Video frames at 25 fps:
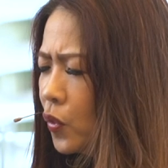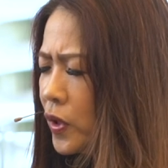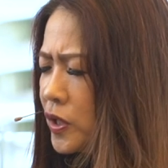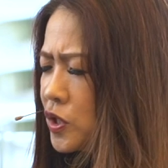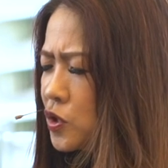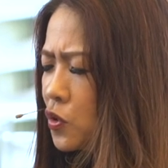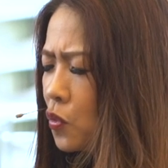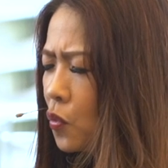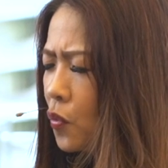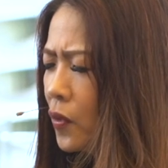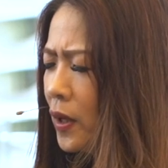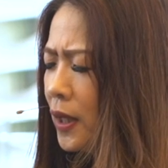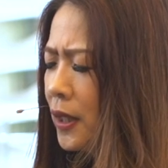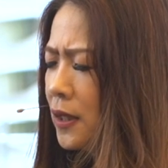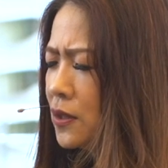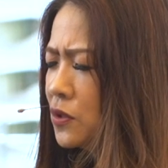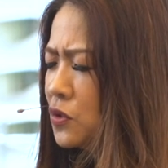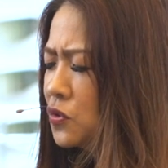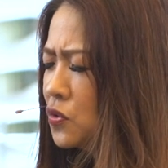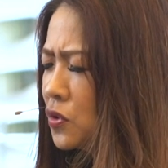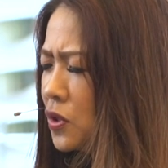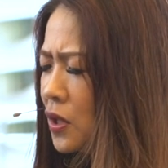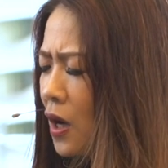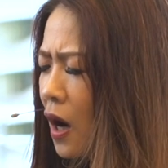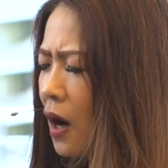which one
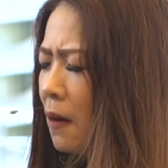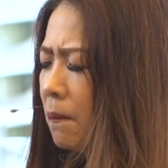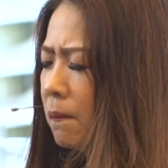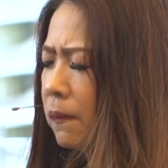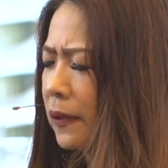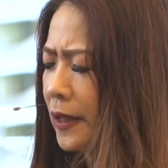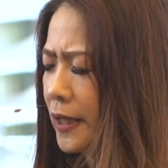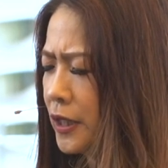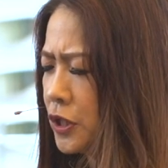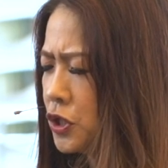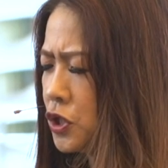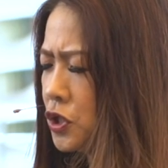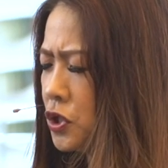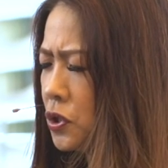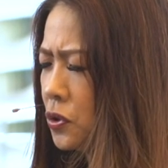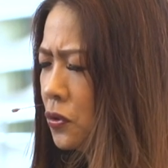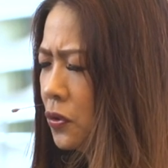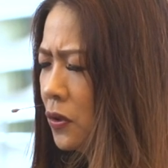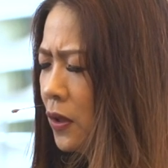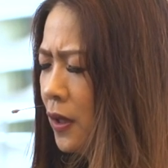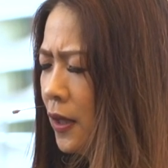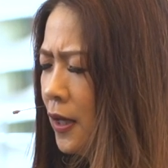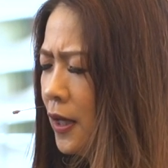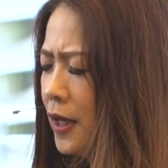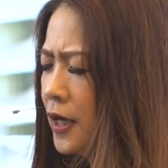do not please You.
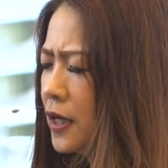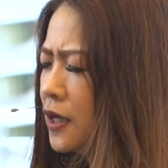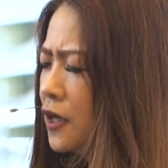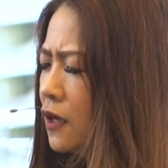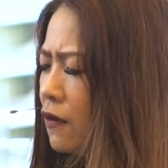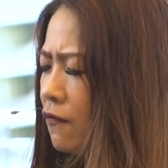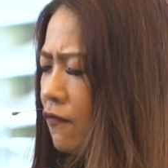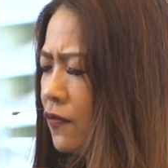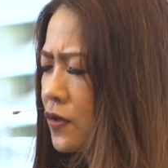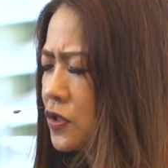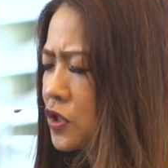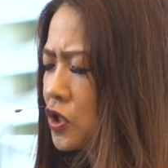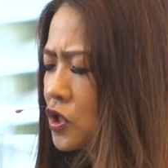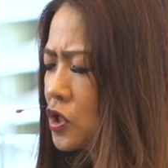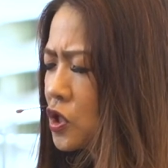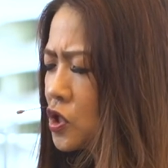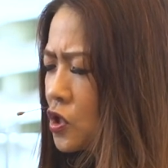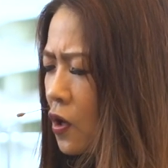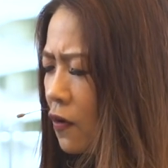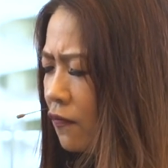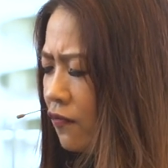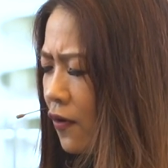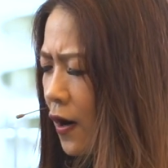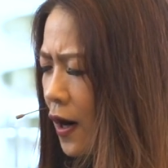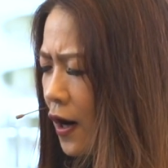Give us a
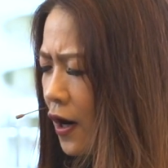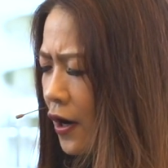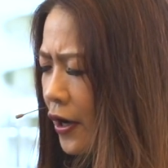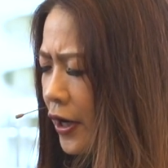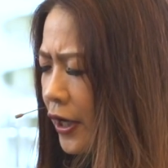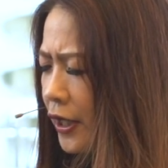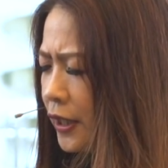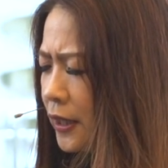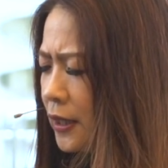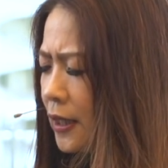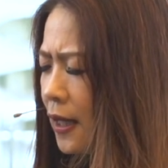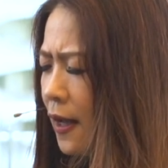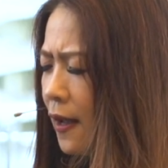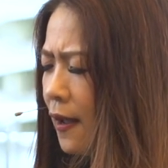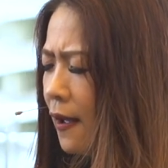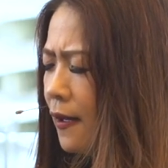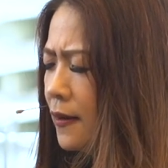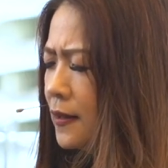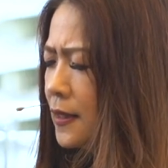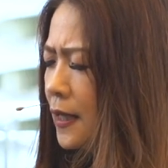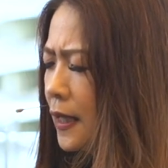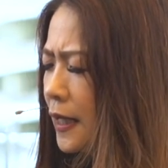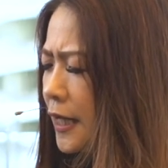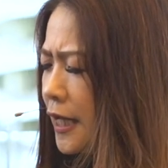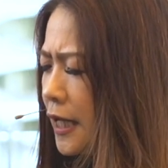soft heart,
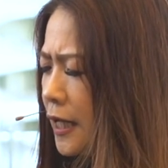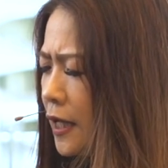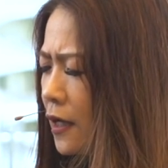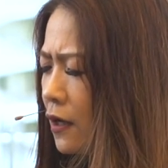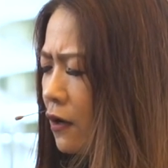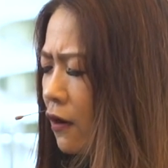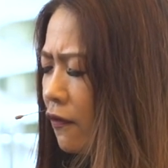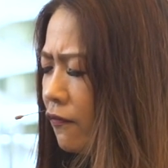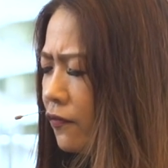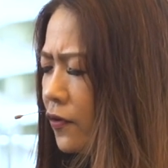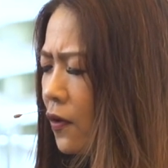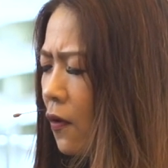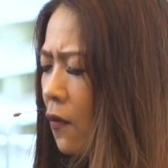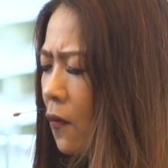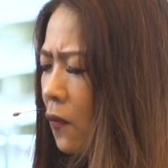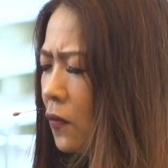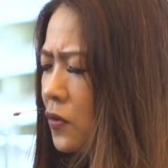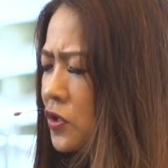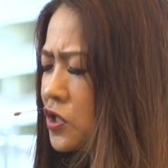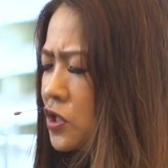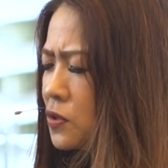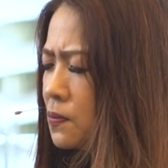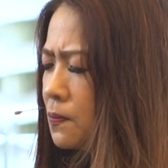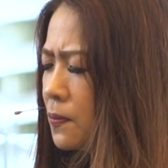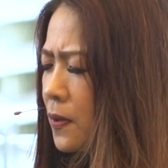the leading of the
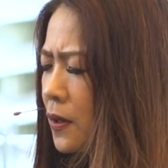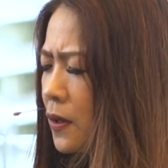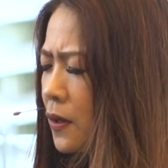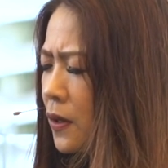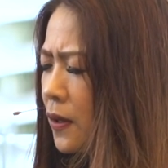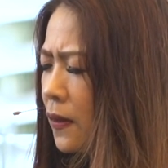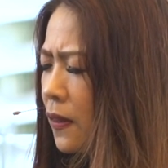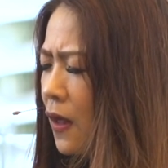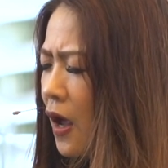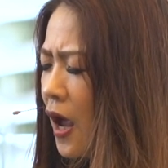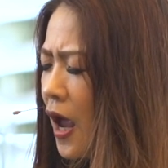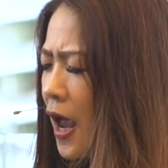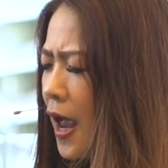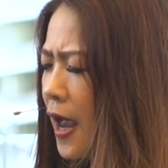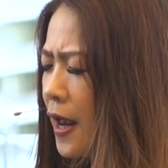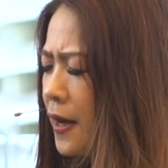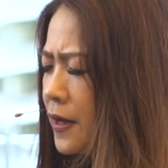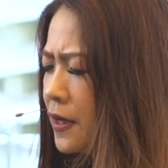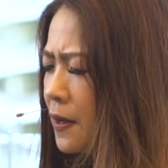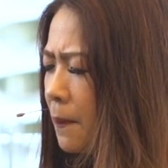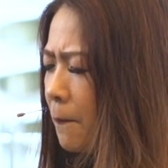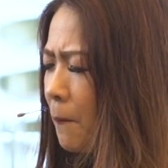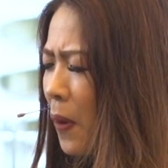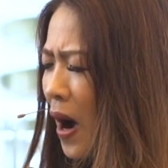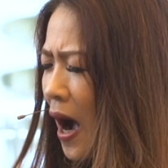Holy Spirit,
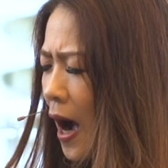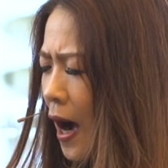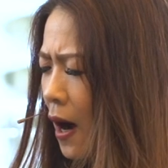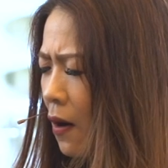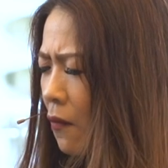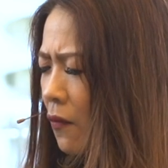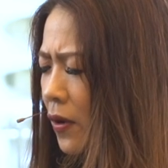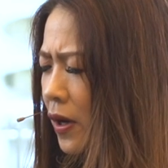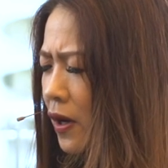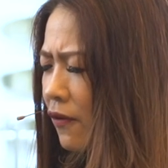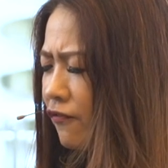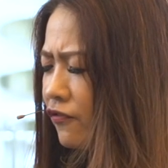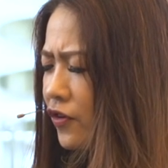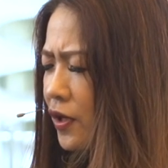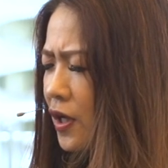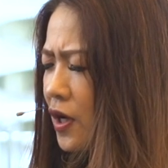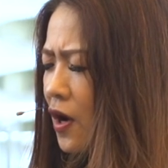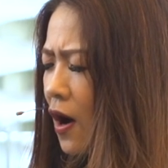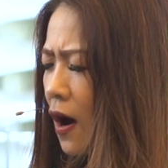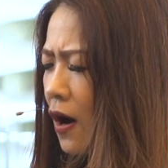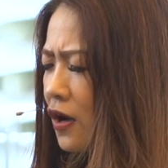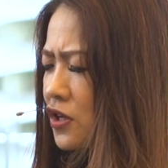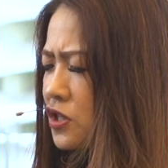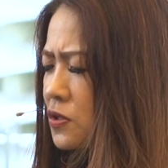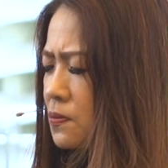the power of the
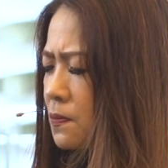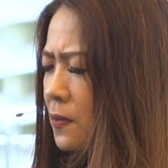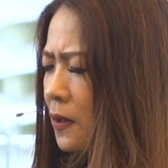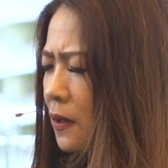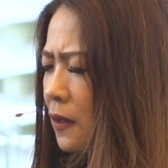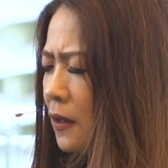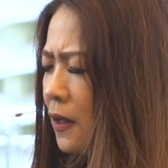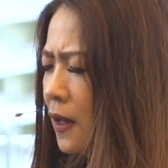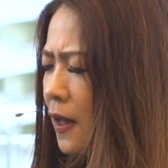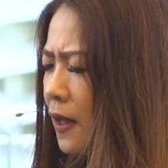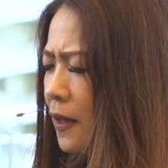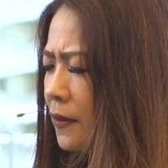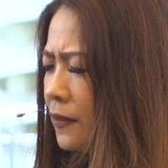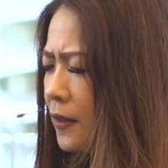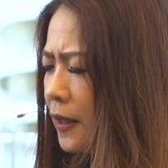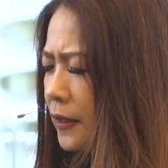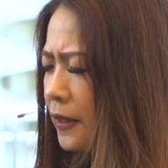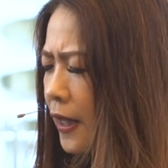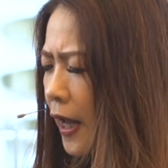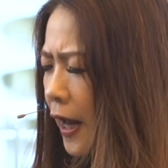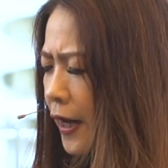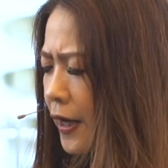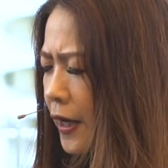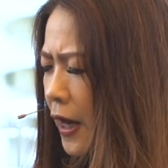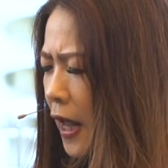gospel that
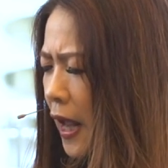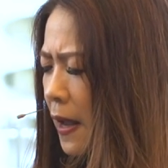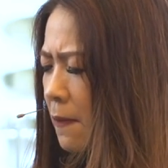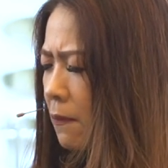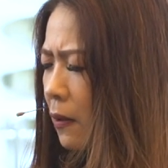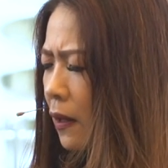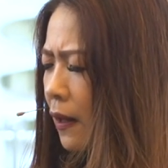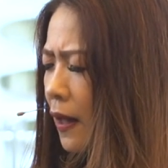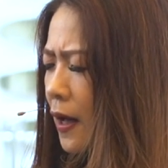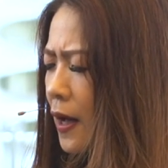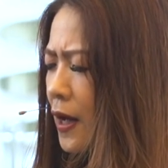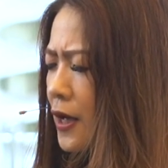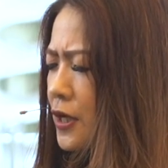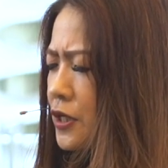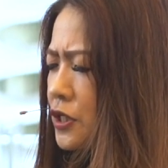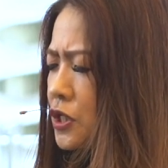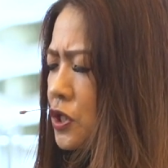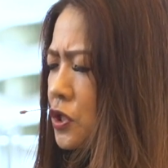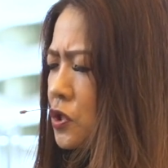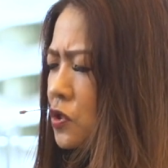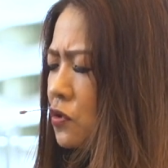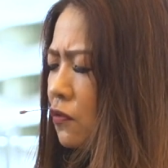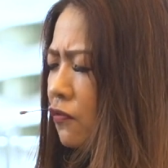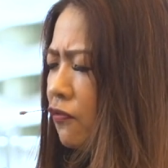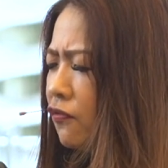enable
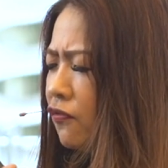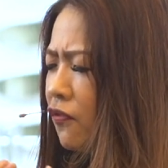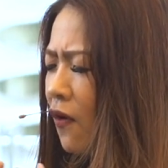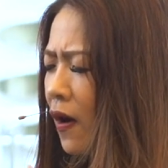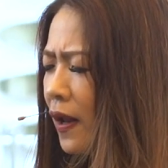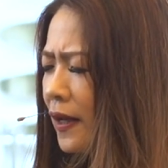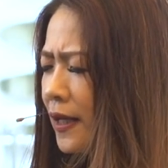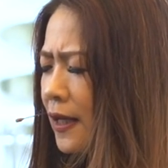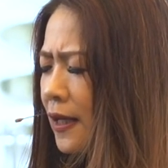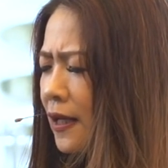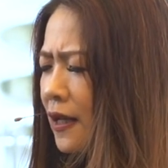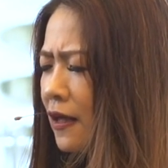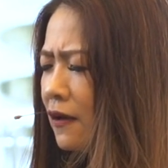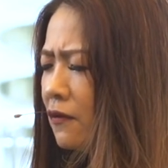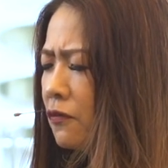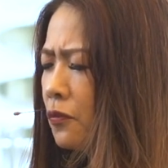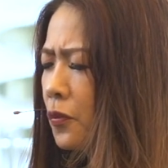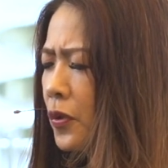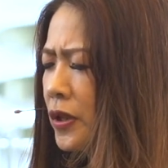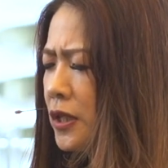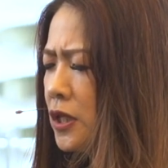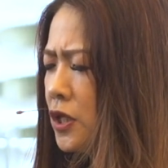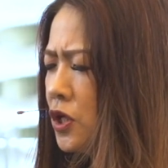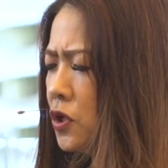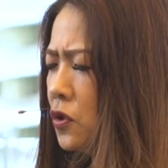us to fall in love
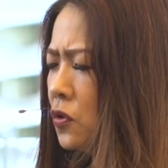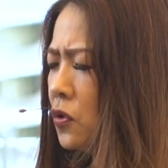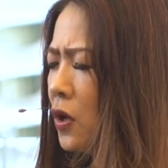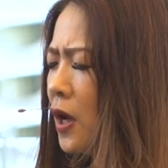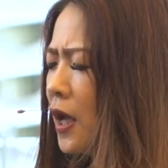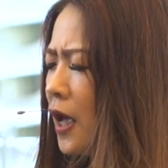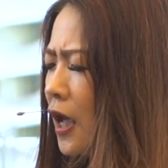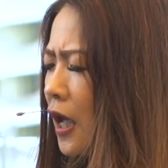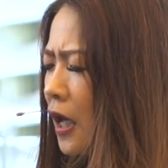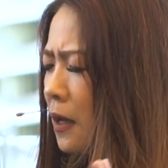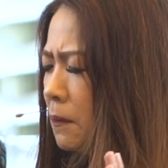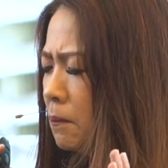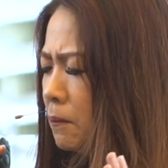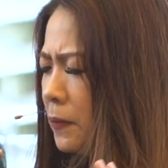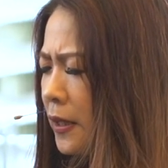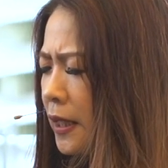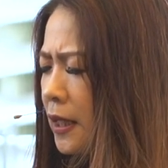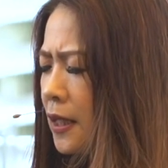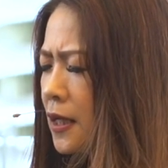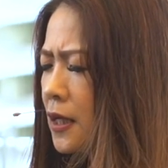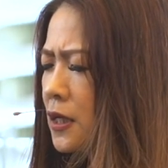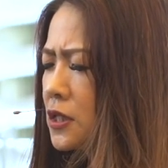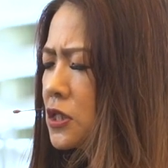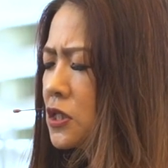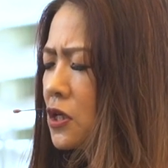with You. And
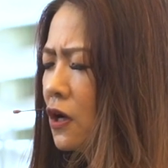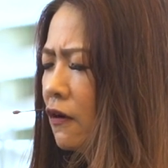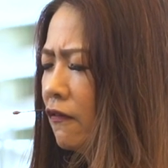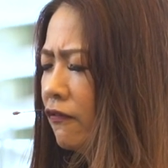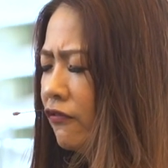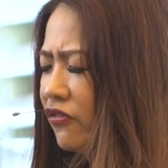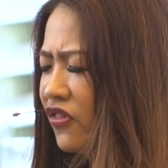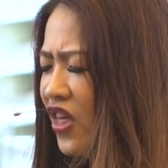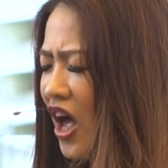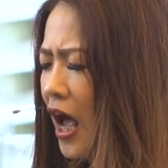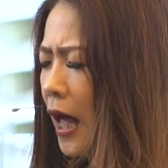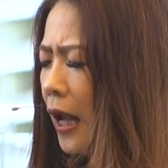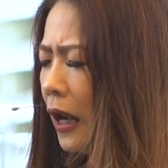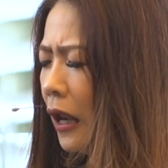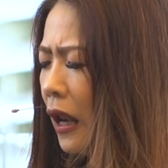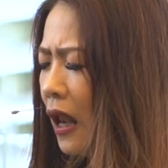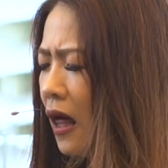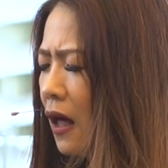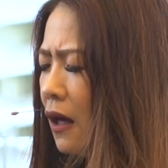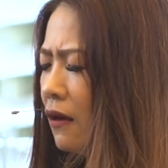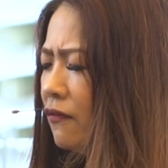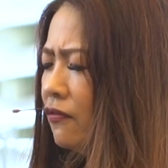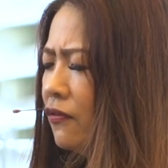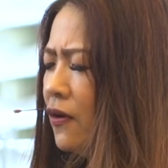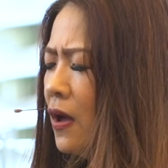because of that
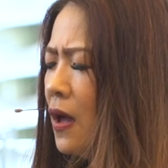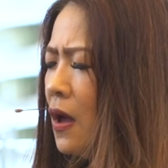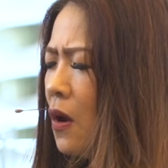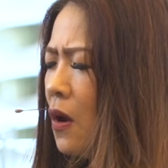love,